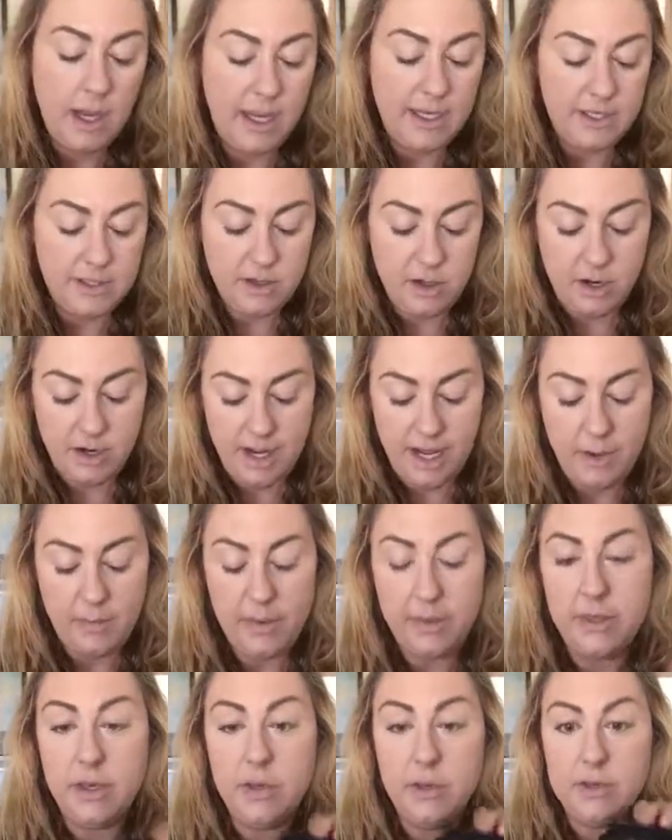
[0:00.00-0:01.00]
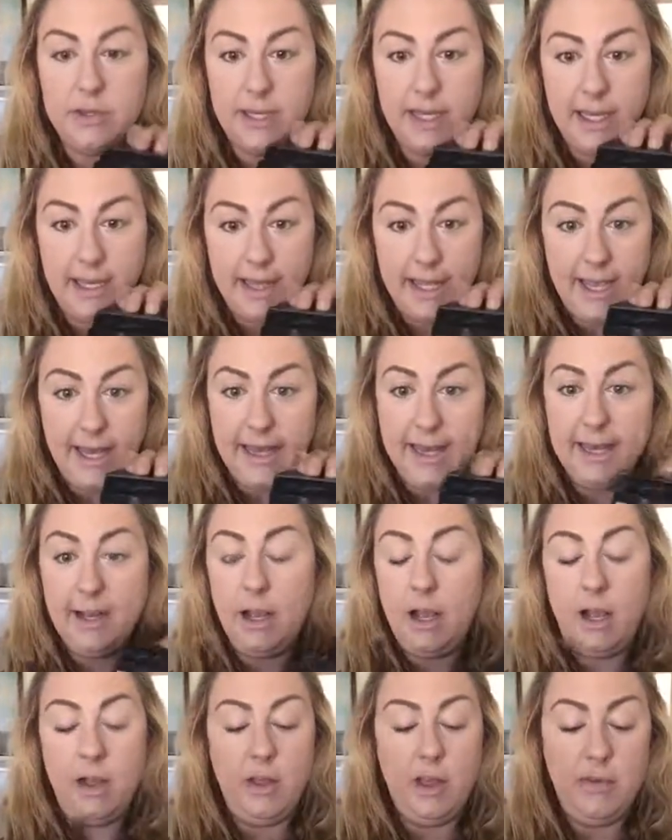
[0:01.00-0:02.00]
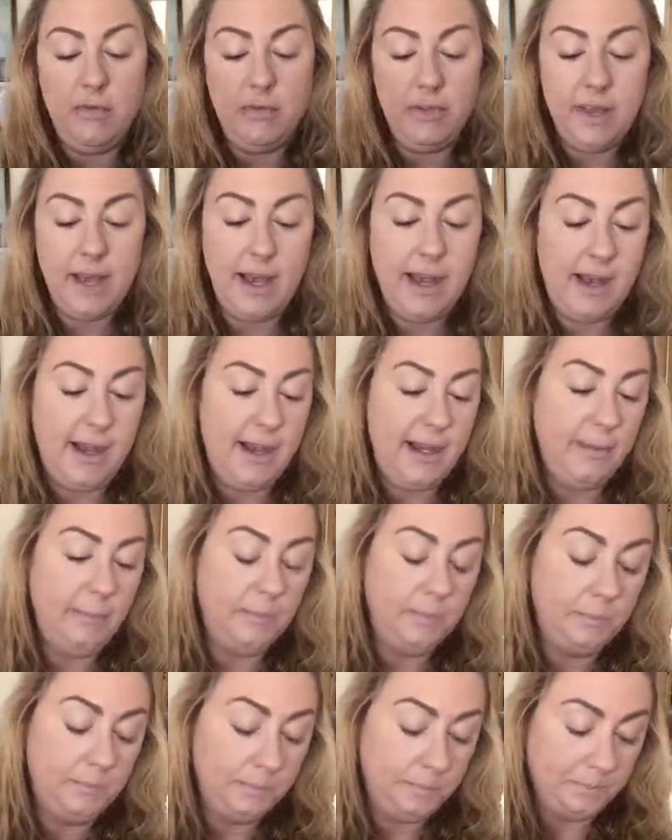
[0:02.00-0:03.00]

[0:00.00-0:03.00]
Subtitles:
I start out with using Elated all over the eye.